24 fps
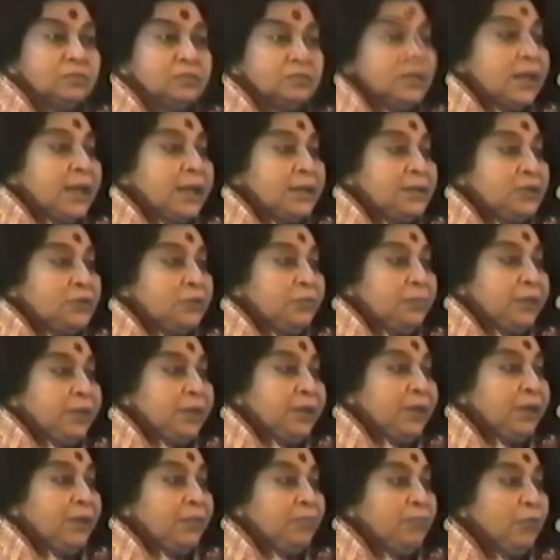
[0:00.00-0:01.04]
As you
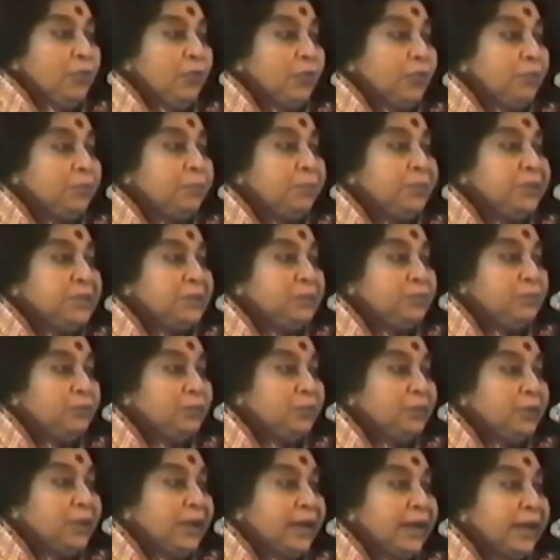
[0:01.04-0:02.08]
become more
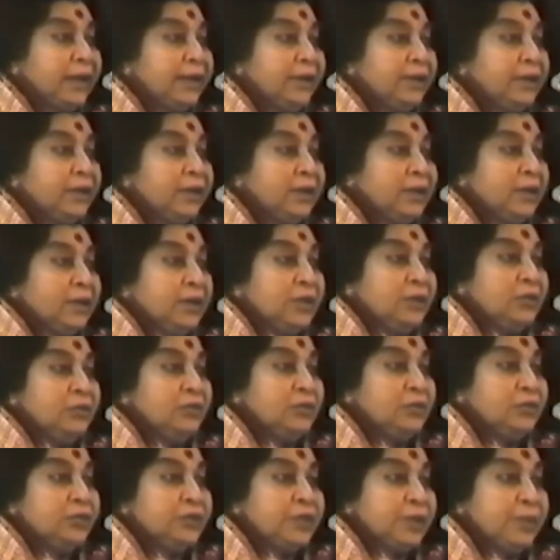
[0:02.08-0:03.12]
peaceful and
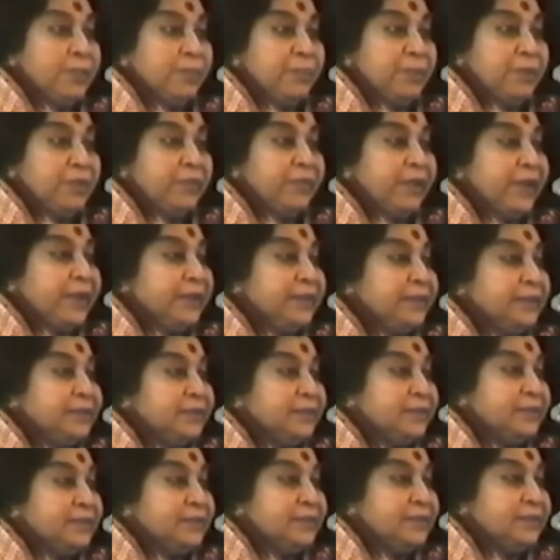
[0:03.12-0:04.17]
your temper
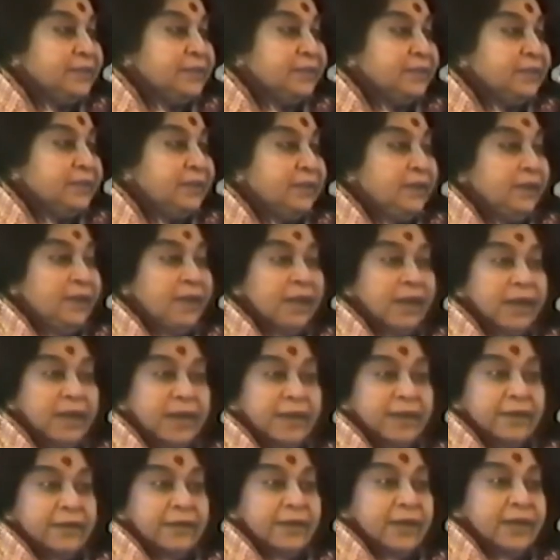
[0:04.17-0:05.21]
vanishes in the thin
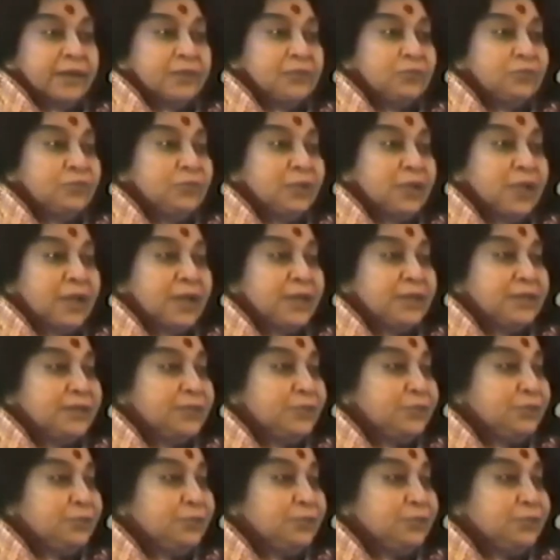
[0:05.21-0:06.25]
air, as soon as
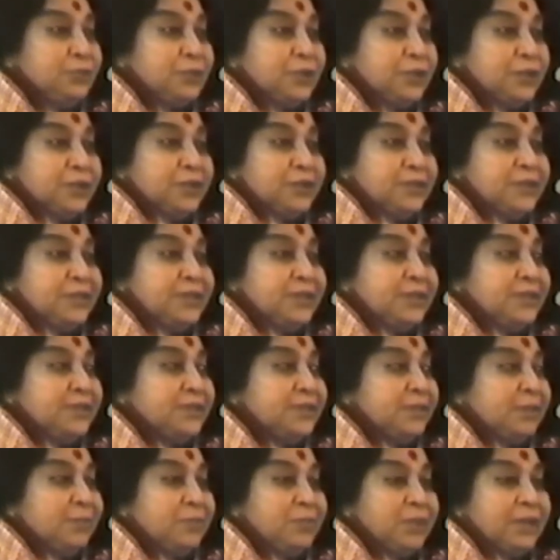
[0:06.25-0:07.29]
you see
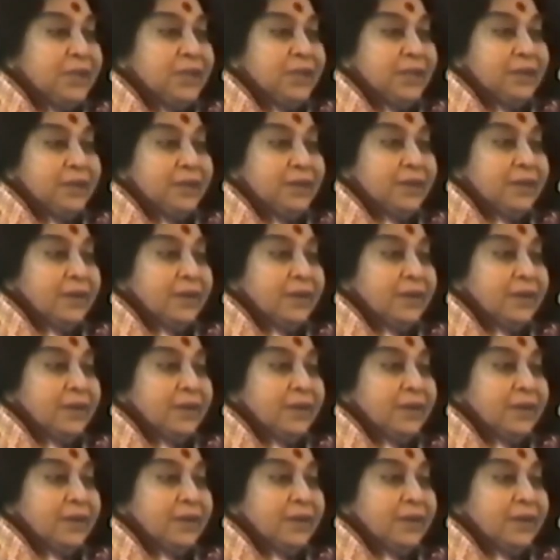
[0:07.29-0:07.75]
somebody